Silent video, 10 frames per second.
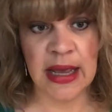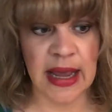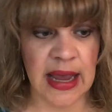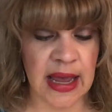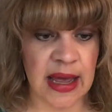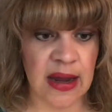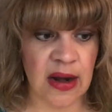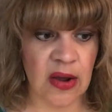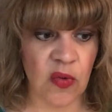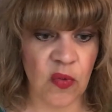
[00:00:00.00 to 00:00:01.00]

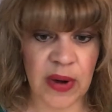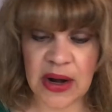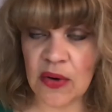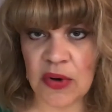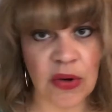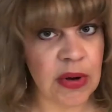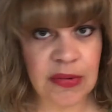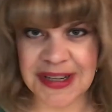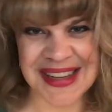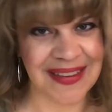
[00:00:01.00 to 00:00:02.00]
and we don't know what
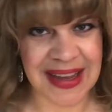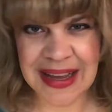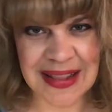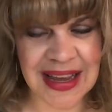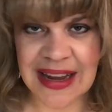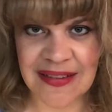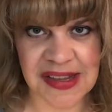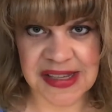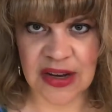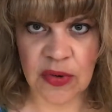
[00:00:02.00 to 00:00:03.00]
we're selling at the end of
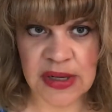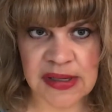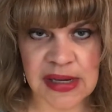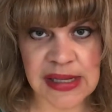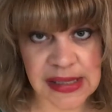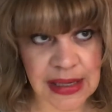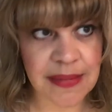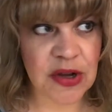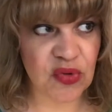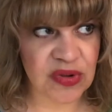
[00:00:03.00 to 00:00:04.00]
the sequence, it's going to
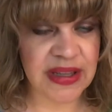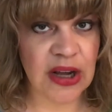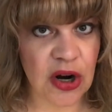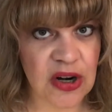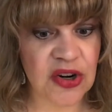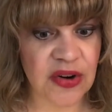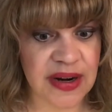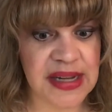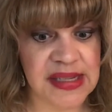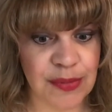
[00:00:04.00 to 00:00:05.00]
be really hard to
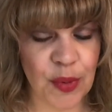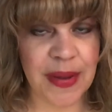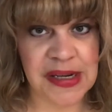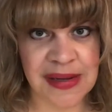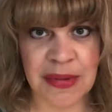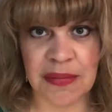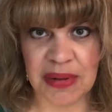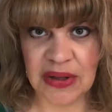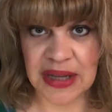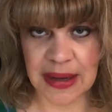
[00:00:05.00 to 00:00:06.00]
create some momentum and
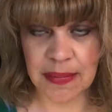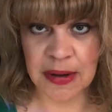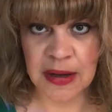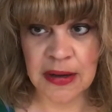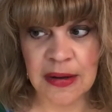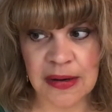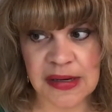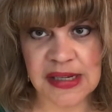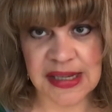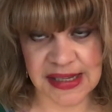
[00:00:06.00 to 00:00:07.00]
build up
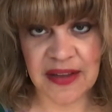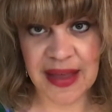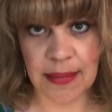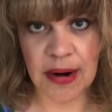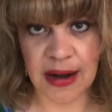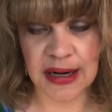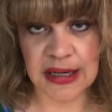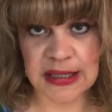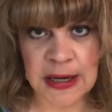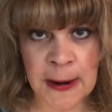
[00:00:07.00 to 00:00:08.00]
to sell that
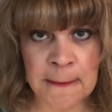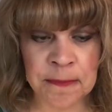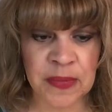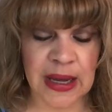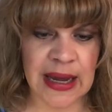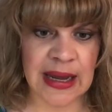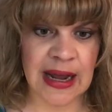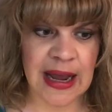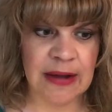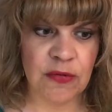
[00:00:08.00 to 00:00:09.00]
product. And
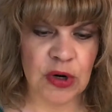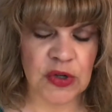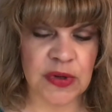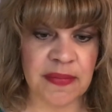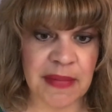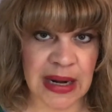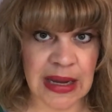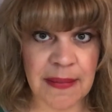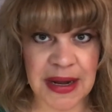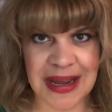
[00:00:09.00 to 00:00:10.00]
I have worked with
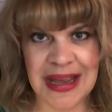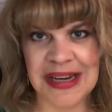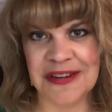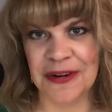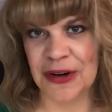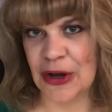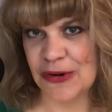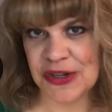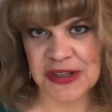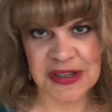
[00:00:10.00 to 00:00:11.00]
many, many different
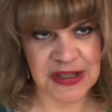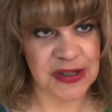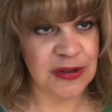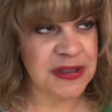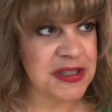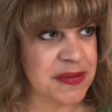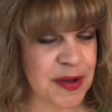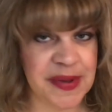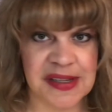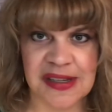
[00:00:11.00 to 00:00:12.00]
coaches, consultants,
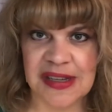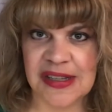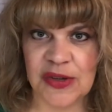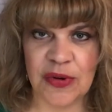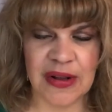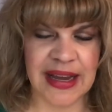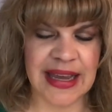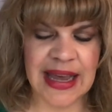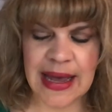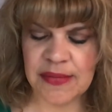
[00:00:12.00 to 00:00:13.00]
small businesses who are
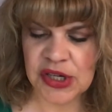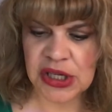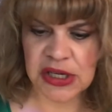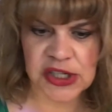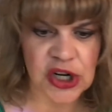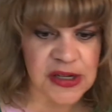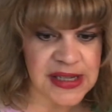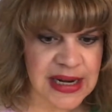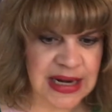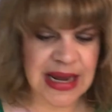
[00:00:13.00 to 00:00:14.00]
like, yeah, I'm just going to start
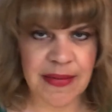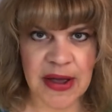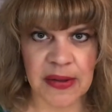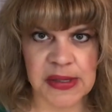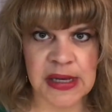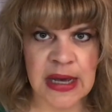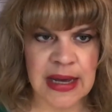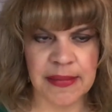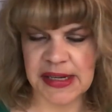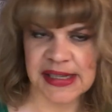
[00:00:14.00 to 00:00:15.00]
sending emails.
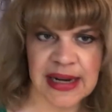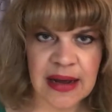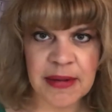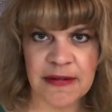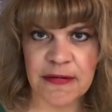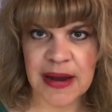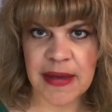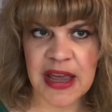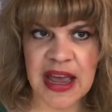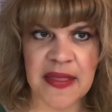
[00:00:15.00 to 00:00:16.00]
I'm going to send out my
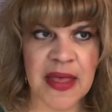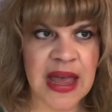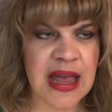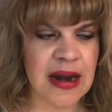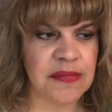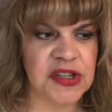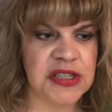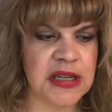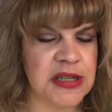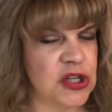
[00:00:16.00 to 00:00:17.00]
freebie and then I'm
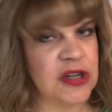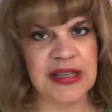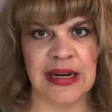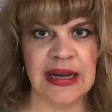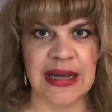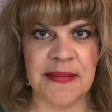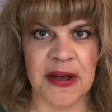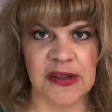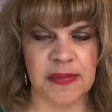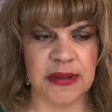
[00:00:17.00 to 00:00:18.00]
just going to start sending
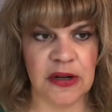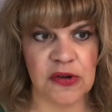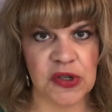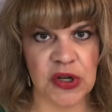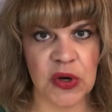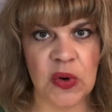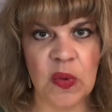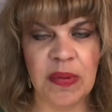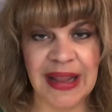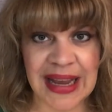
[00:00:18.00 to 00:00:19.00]
emails. But there's
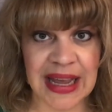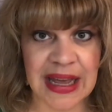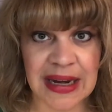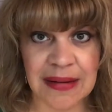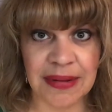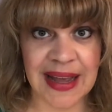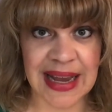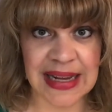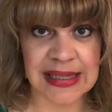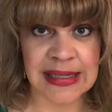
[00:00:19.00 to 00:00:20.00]
no plan in
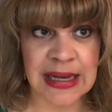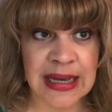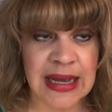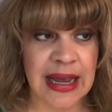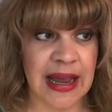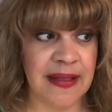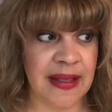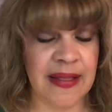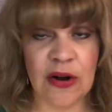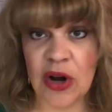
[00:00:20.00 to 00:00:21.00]
place. And
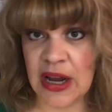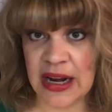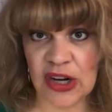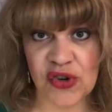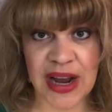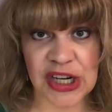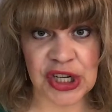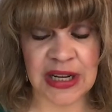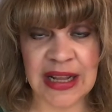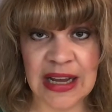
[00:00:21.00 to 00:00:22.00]
then they're not getting
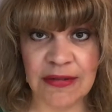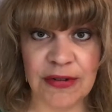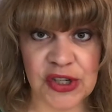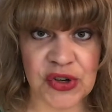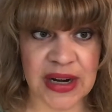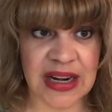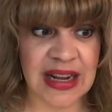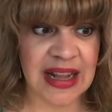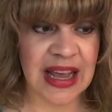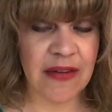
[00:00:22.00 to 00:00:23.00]
traction and they get frustrated
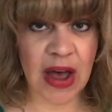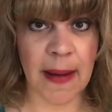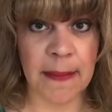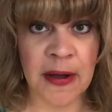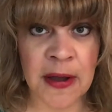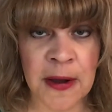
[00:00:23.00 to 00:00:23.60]
and they give up.